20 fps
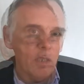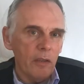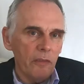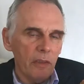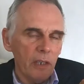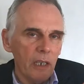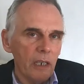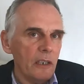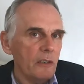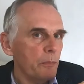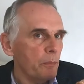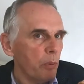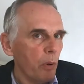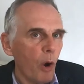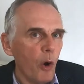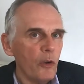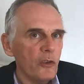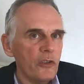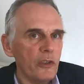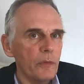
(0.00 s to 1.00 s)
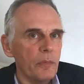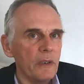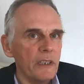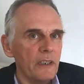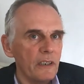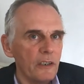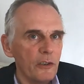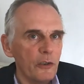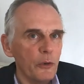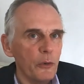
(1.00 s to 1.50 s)
I think it's possibly
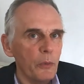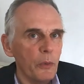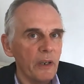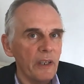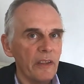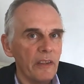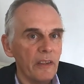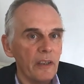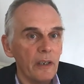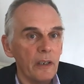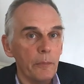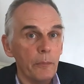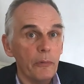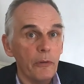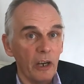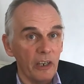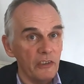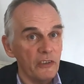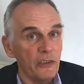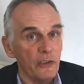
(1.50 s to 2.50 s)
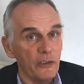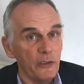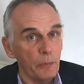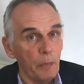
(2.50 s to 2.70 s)
to do with the price of